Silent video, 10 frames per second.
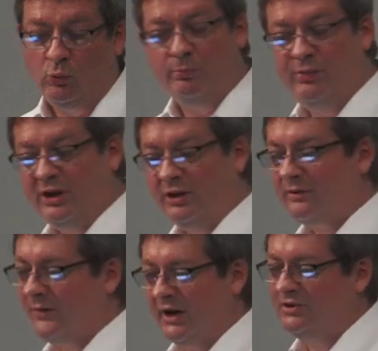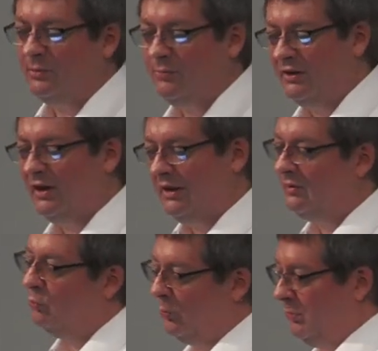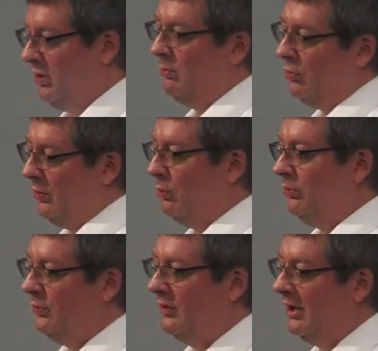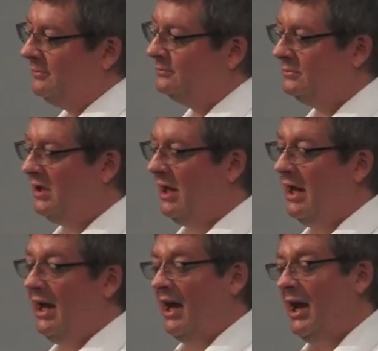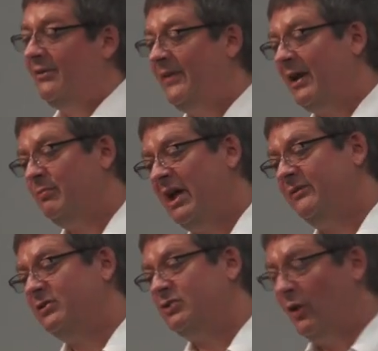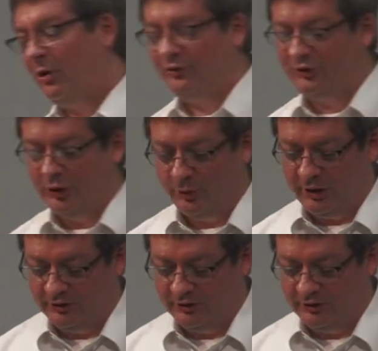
won't bend, find something that is more bendable that will do that. And in fact, Maven's also